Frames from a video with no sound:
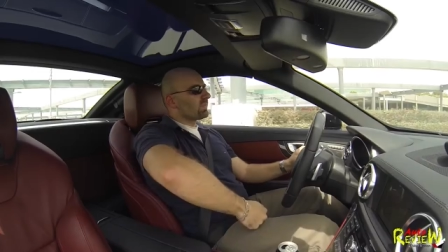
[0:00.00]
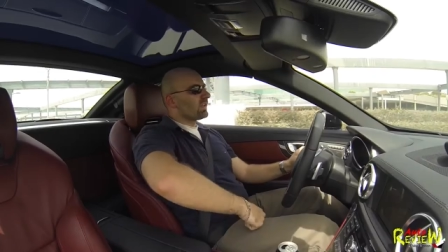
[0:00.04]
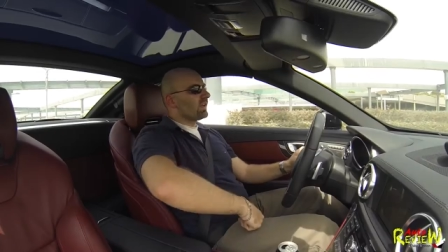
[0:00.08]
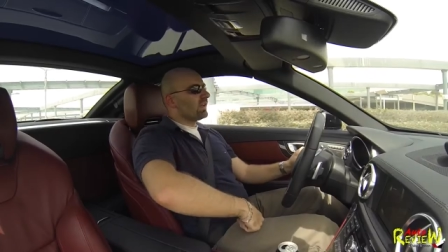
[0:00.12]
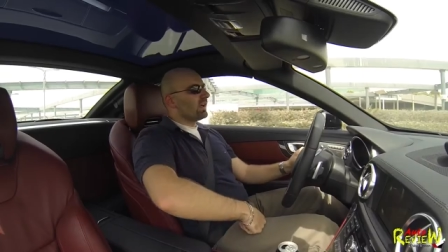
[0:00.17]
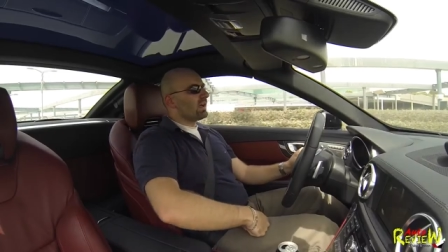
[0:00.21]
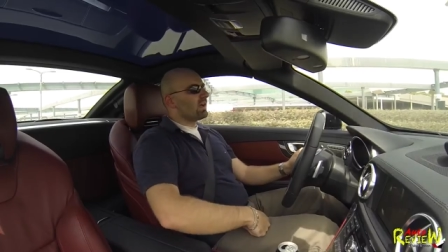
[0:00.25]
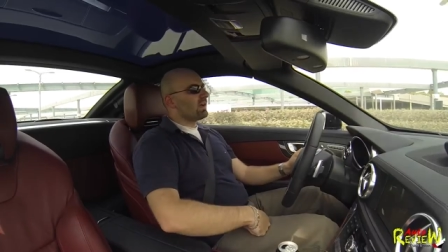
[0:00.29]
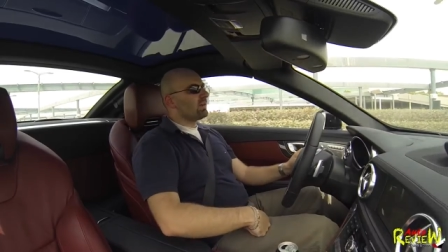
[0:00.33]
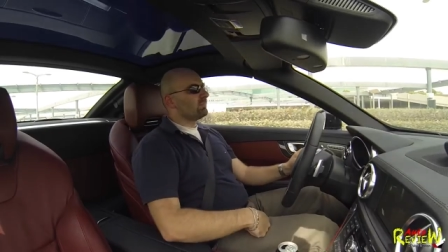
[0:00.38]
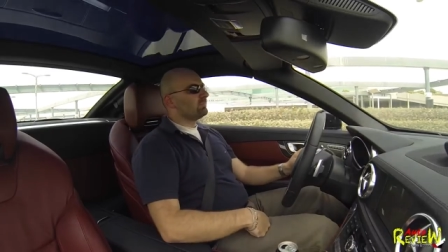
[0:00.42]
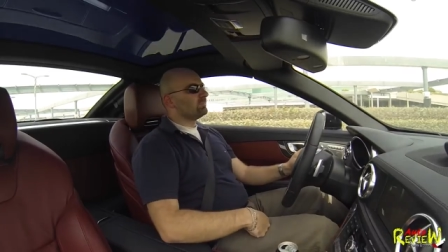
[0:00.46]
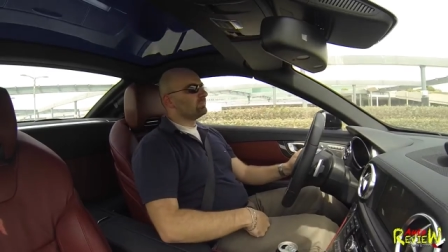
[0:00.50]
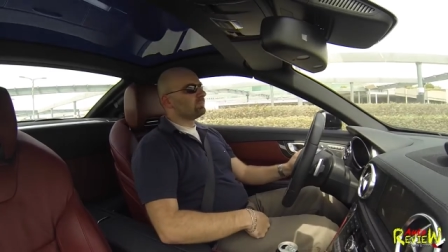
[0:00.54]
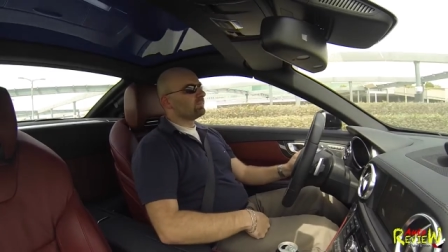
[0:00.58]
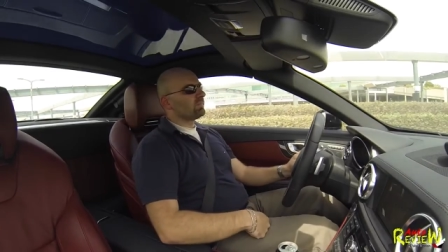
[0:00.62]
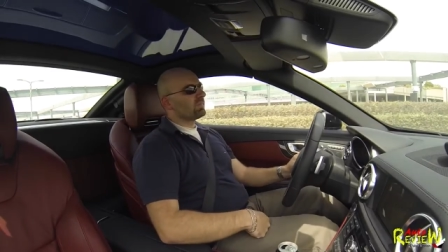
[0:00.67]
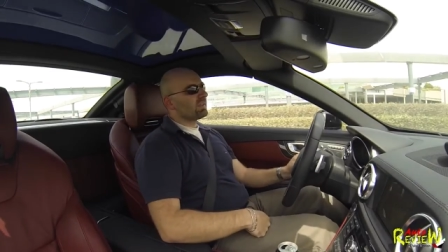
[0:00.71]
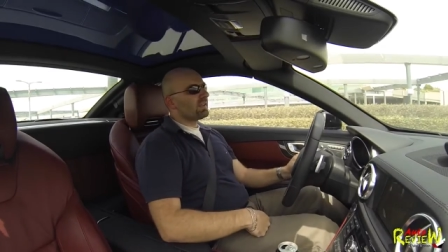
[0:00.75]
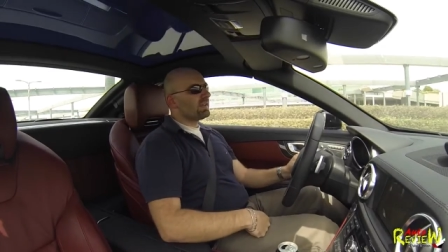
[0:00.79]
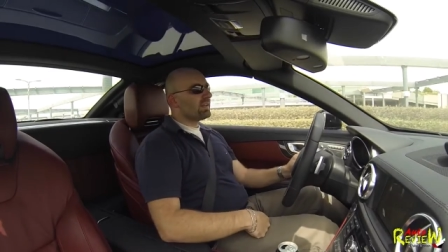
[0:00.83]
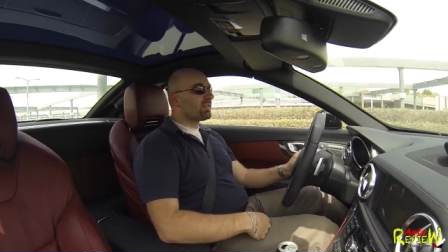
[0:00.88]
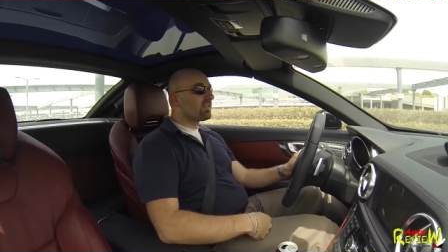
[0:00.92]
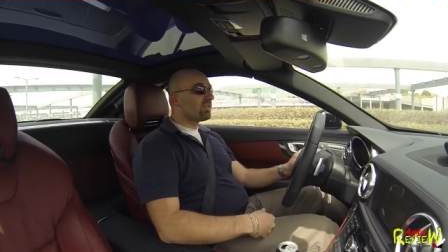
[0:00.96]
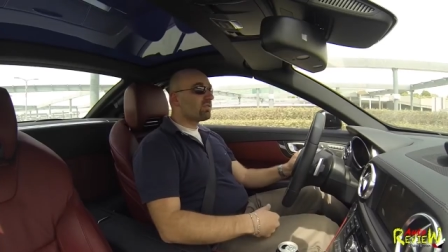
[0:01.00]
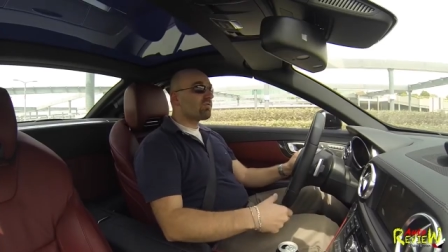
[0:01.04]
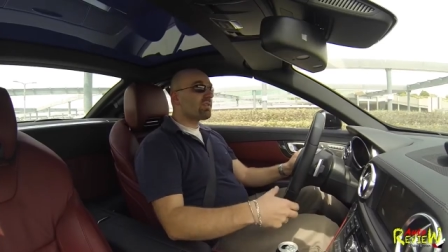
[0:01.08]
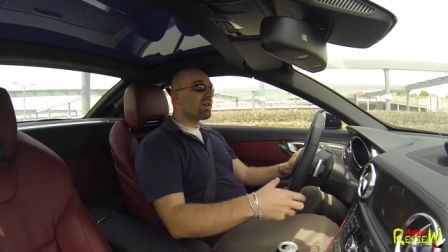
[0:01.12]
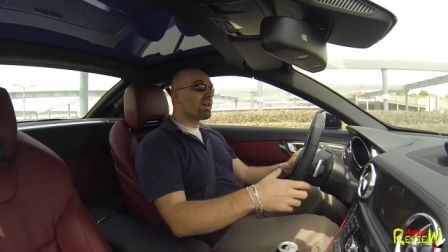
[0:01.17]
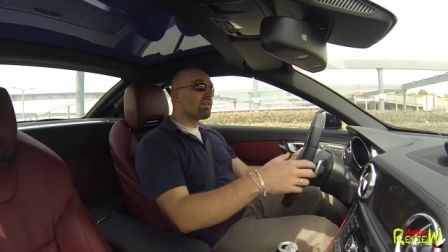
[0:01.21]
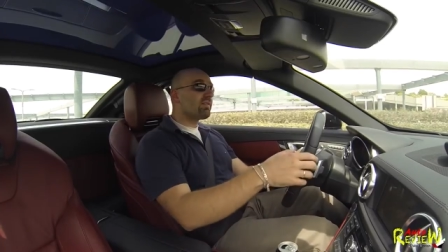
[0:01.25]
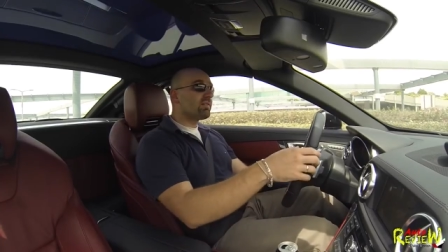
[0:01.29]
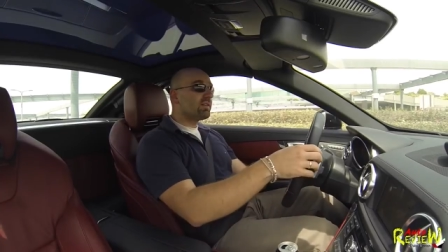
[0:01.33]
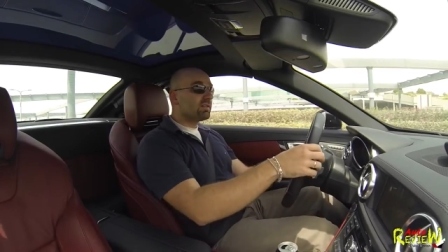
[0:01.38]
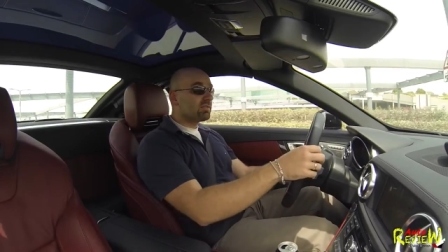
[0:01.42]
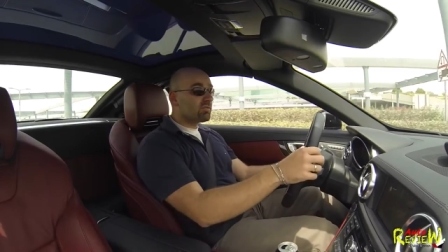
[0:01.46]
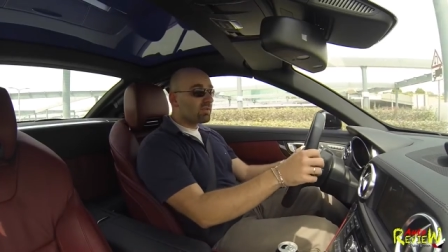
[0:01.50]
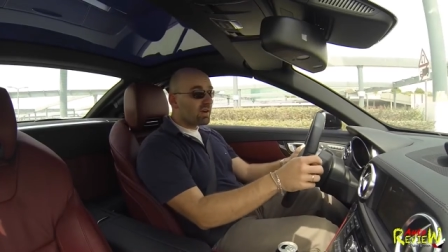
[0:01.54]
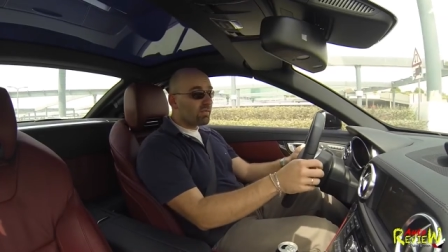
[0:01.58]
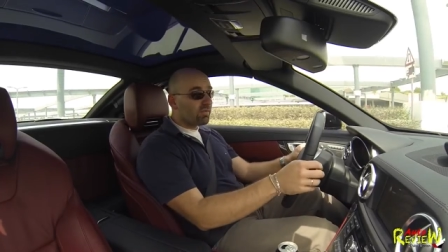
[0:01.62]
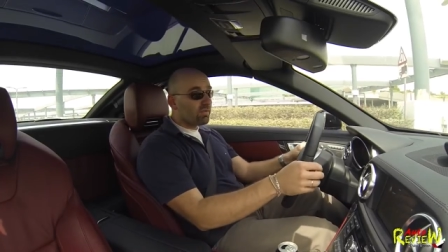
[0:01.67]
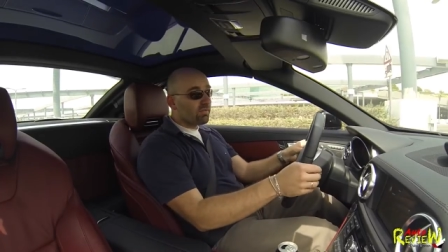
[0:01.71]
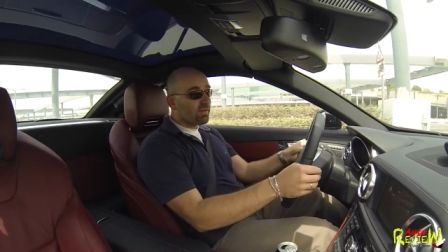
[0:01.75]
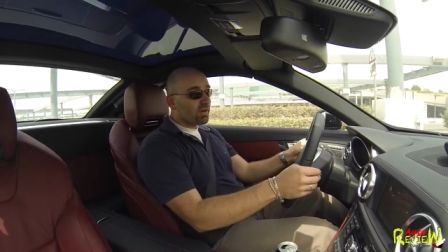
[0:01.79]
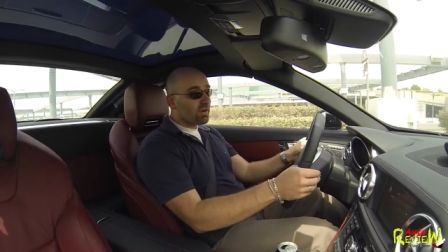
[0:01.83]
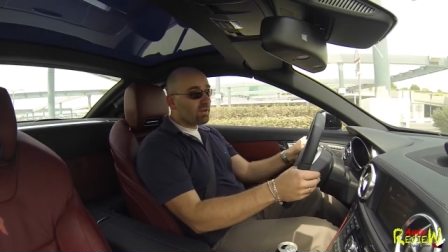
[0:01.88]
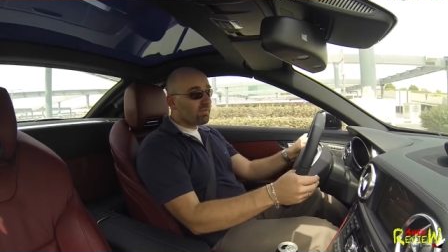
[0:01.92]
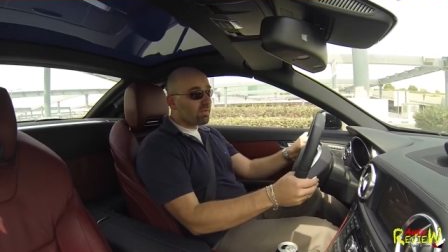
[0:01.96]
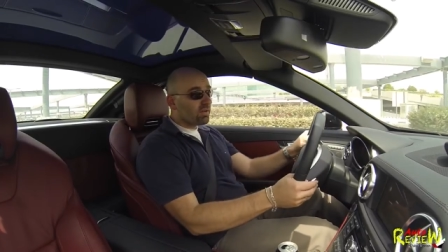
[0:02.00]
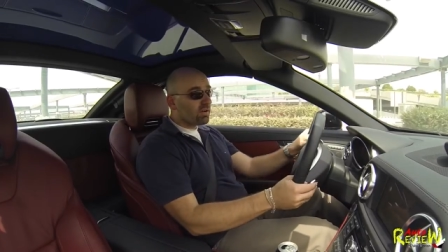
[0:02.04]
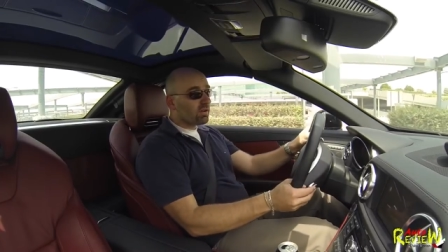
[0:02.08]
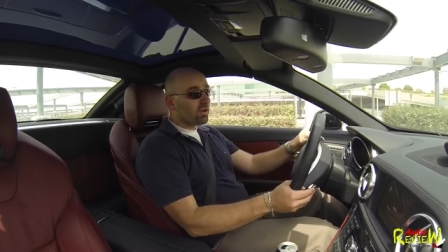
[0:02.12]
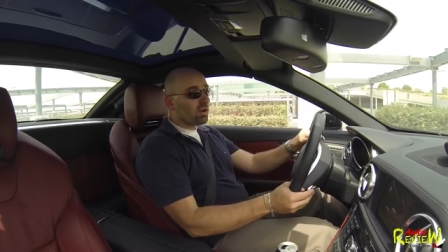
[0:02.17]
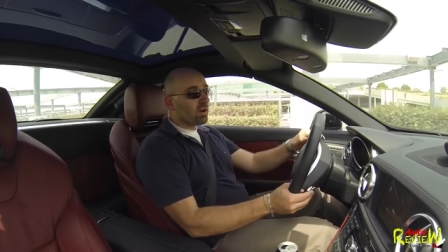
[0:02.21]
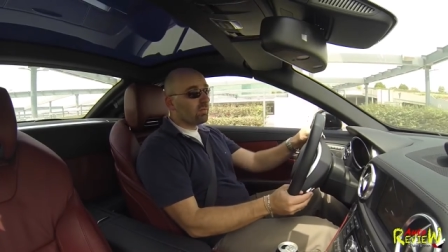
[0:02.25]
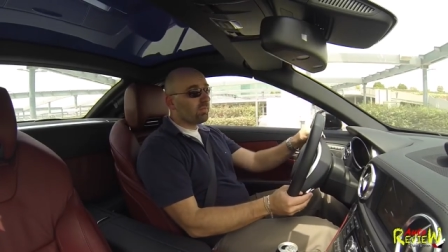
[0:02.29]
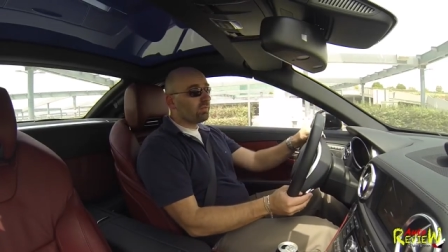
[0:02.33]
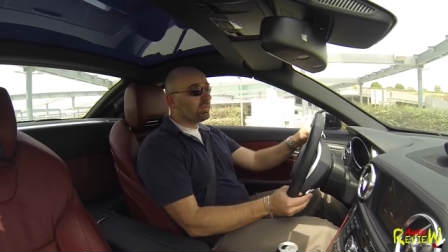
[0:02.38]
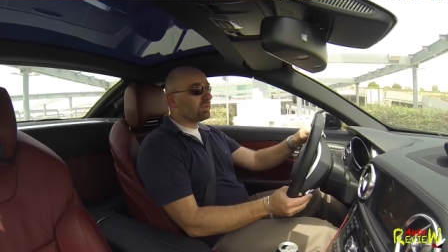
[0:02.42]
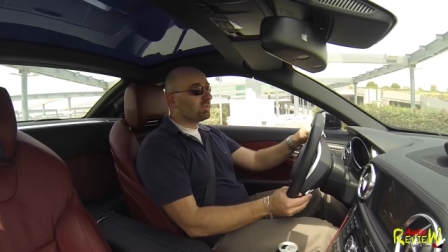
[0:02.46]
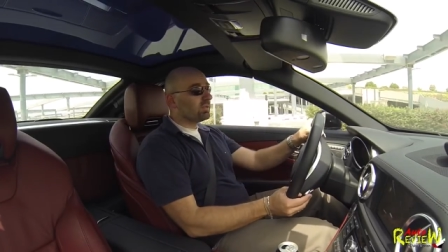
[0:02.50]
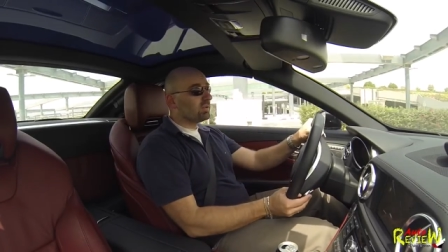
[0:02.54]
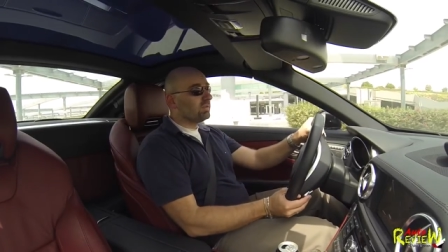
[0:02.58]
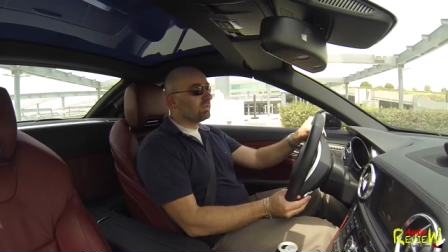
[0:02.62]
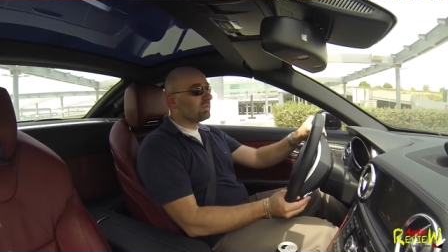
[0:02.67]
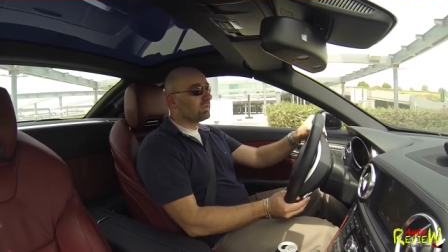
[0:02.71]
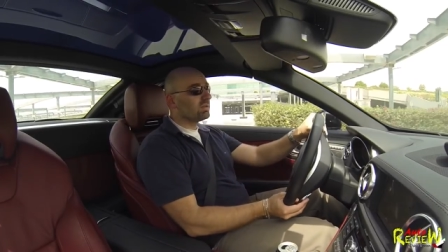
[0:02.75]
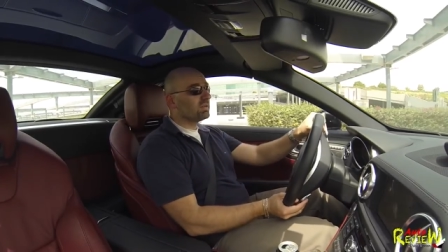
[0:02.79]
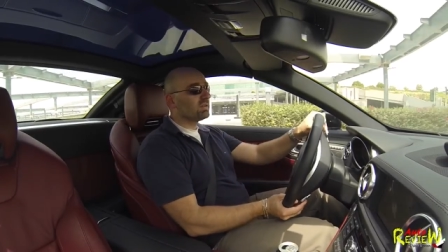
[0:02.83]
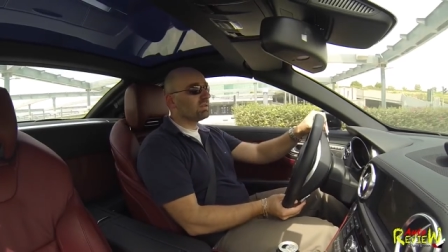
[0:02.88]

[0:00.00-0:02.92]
Um, it drives very, very comfortable.